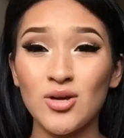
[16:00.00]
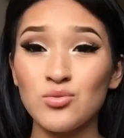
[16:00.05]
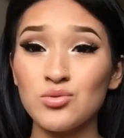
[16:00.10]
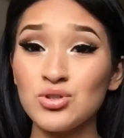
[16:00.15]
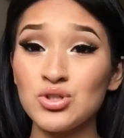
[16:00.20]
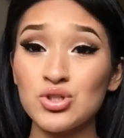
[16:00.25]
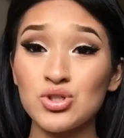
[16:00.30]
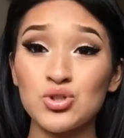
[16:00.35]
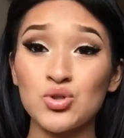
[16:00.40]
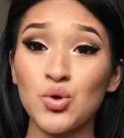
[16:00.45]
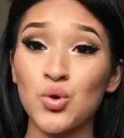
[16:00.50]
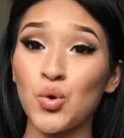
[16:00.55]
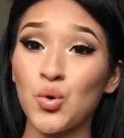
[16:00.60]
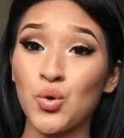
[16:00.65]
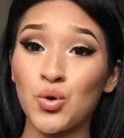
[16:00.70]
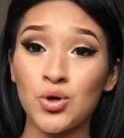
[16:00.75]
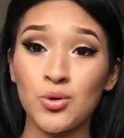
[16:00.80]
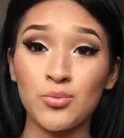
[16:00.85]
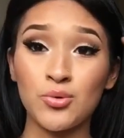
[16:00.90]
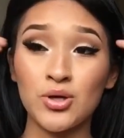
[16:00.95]
it was just
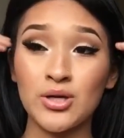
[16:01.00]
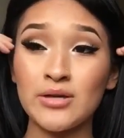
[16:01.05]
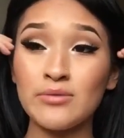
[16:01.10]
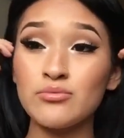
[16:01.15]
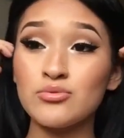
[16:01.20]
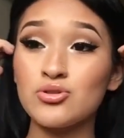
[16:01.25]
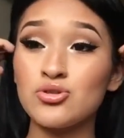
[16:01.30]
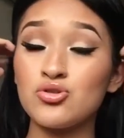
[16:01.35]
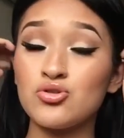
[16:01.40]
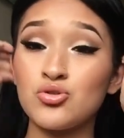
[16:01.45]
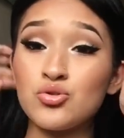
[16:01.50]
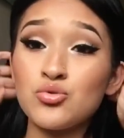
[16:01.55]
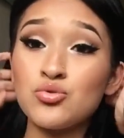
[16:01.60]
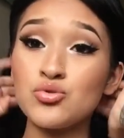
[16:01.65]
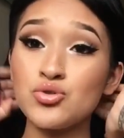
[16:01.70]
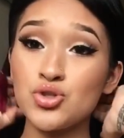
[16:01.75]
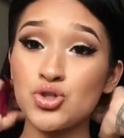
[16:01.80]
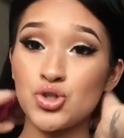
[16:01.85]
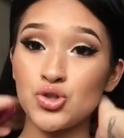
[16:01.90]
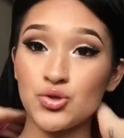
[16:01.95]
horrible. It was too
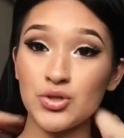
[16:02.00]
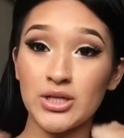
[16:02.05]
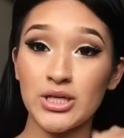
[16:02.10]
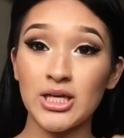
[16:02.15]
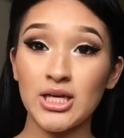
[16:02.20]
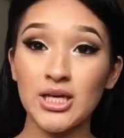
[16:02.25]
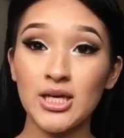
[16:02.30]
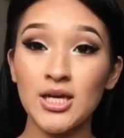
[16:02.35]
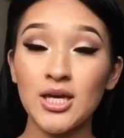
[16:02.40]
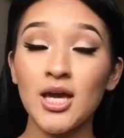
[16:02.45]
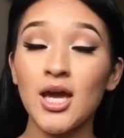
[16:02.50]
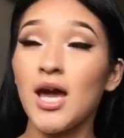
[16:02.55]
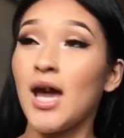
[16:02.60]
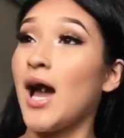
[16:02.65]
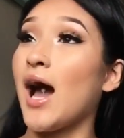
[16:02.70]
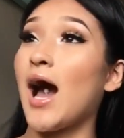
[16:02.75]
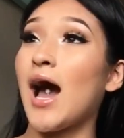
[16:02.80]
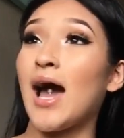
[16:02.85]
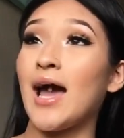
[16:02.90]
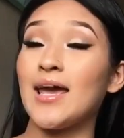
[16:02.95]
streaky.
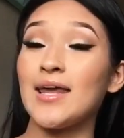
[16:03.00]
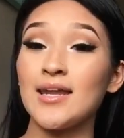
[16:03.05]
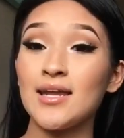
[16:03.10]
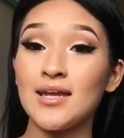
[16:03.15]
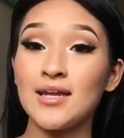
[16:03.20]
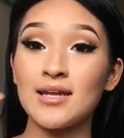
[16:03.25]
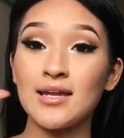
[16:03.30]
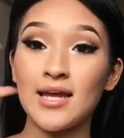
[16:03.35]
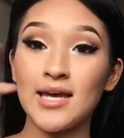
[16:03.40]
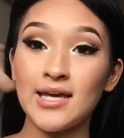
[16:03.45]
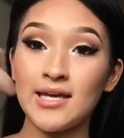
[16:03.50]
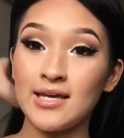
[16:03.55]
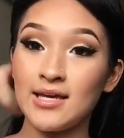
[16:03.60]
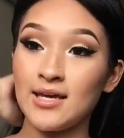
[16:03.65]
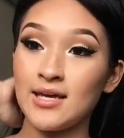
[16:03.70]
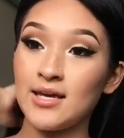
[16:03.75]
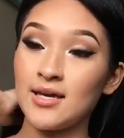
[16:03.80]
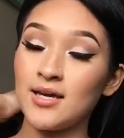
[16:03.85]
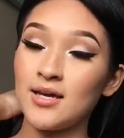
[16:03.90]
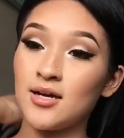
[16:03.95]
I didn't like
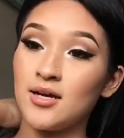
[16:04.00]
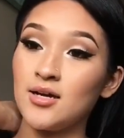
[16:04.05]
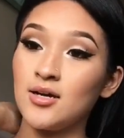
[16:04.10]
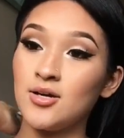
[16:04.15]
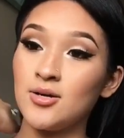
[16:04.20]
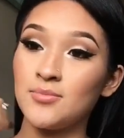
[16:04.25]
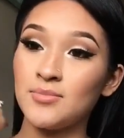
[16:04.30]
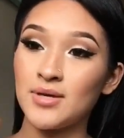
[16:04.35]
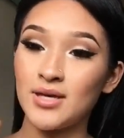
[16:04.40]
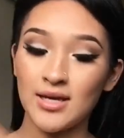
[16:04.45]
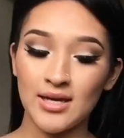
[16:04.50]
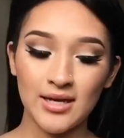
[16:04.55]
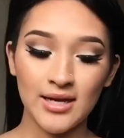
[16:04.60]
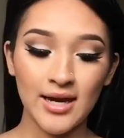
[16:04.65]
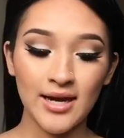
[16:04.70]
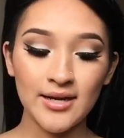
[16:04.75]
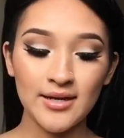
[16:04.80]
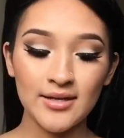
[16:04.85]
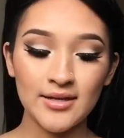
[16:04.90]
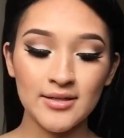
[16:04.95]
it. Um, it
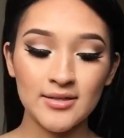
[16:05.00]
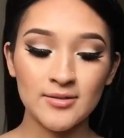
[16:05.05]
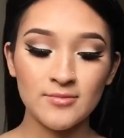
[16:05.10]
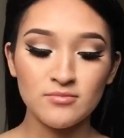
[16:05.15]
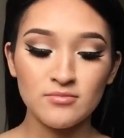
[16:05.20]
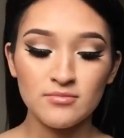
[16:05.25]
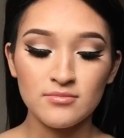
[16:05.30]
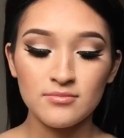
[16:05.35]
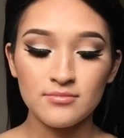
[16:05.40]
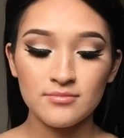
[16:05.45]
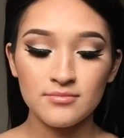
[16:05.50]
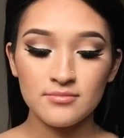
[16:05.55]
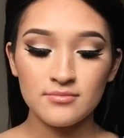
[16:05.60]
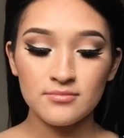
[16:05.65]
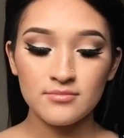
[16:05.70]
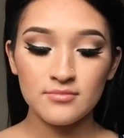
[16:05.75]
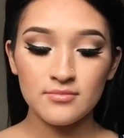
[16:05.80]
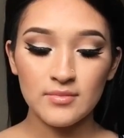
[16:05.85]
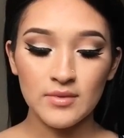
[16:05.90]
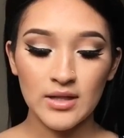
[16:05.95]
kind of
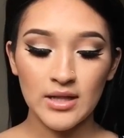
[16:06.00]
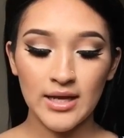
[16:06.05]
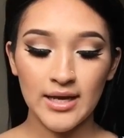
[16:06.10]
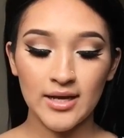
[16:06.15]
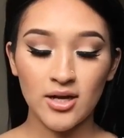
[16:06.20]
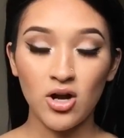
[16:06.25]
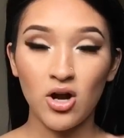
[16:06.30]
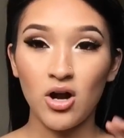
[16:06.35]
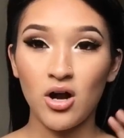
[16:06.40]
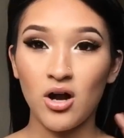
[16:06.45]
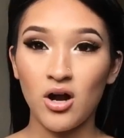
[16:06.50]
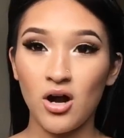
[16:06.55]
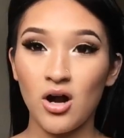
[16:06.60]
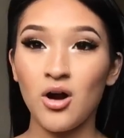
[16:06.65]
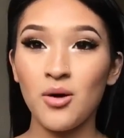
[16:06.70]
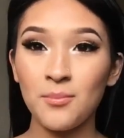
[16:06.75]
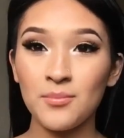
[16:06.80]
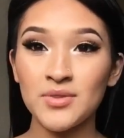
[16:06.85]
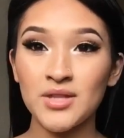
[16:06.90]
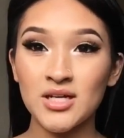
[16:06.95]
like
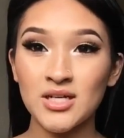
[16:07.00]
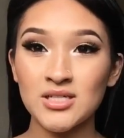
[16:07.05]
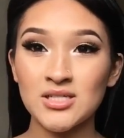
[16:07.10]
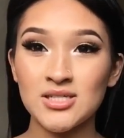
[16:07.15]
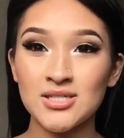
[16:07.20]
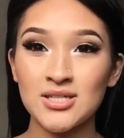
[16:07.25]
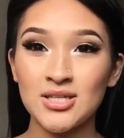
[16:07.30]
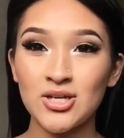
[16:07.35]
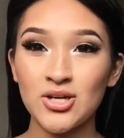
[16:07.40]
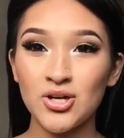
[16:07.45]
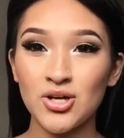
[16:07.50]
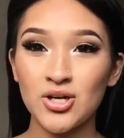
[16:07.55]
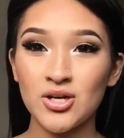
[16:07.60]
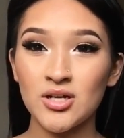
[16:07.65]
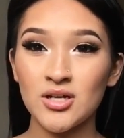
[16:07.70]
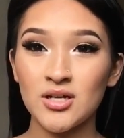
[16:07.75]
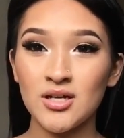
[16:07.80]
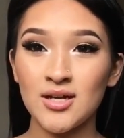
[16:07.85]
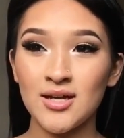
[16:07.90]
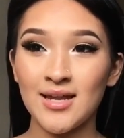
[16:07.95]
all the concealer
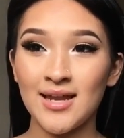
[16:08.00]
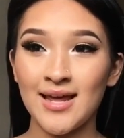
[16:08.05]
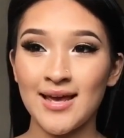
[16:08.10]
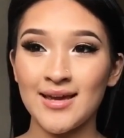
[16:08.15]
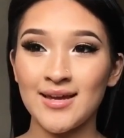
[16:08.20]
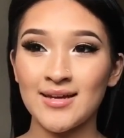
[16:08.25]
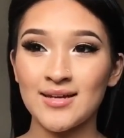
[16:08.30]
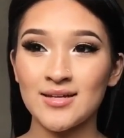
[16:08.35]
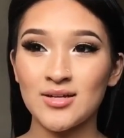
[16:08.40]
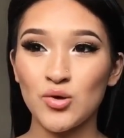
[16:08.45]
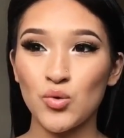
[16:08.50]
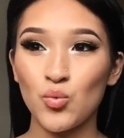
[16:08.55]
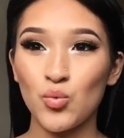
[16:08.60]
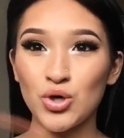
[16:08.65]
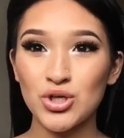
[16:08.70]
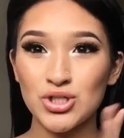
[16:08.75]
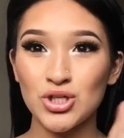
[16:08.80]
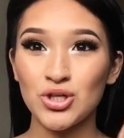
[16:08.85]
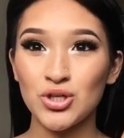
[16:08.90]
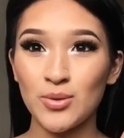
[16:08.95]
like
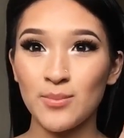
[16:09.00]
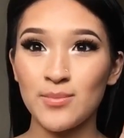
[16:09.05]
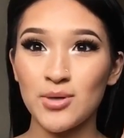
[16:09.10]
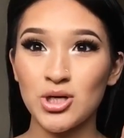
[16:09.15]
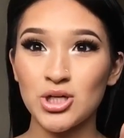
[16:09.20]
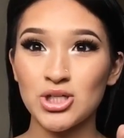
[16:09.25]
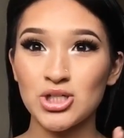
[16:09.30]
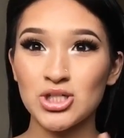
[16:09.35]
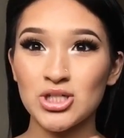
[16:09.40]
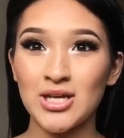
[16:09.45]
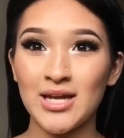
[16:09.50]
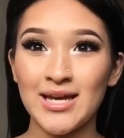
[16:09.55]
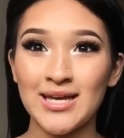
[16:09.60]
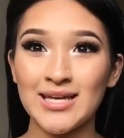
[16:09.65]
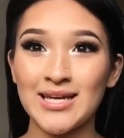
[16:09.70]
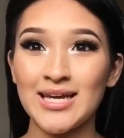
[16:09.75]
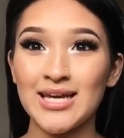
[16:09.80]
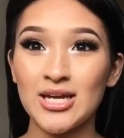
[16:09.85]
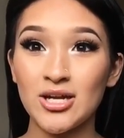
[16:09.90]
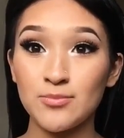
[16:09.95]
was on the brush.
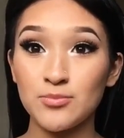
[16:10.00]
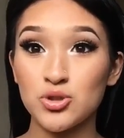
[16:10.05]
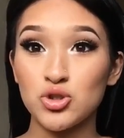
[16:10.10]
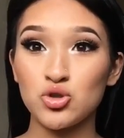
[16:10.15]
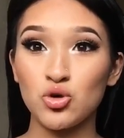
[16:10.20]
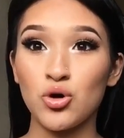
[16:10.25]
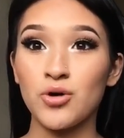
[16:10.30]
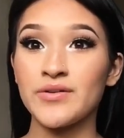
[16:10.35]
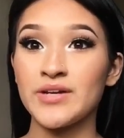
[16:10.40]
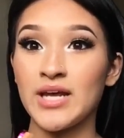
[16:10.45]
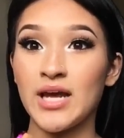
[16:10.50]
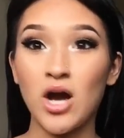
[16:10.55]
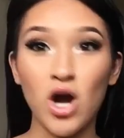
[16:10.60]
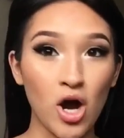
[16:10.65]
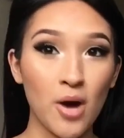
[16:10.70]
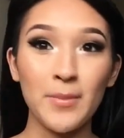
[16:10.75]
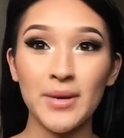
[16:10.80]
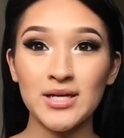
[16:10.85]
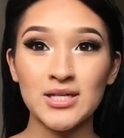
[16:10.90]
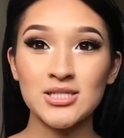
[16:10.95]
Like, it absorbed
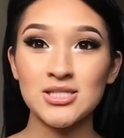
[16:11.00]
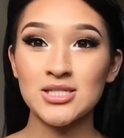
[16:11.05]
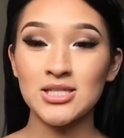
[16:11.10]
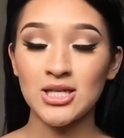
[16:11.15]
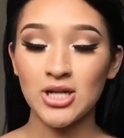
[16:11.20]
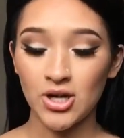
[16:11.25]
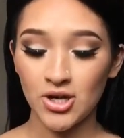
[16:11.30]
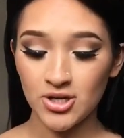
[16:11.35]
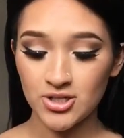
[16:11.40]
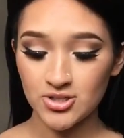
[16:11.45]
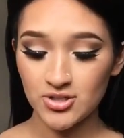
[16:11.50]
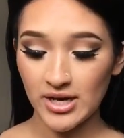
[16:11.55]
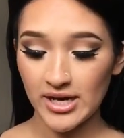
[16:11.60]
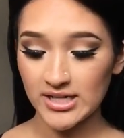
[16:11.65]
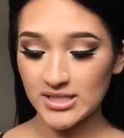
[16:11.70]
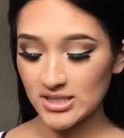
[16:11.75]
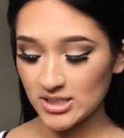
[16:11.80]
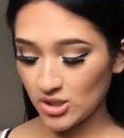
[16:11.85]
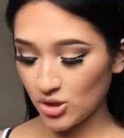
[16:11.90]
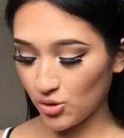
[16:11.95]
all my concealer. So I
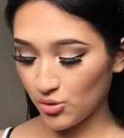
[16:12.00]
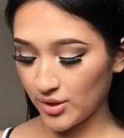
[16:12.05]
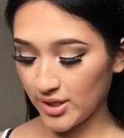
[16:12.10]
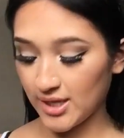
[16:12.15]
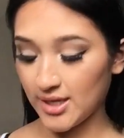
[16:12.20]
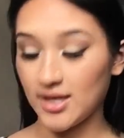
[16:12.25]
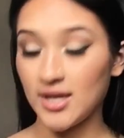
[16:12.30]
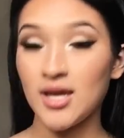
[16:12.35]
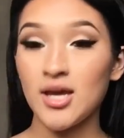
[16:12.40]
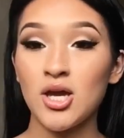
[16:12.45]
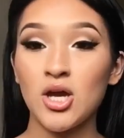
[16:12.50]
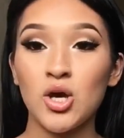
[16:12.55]
had to go in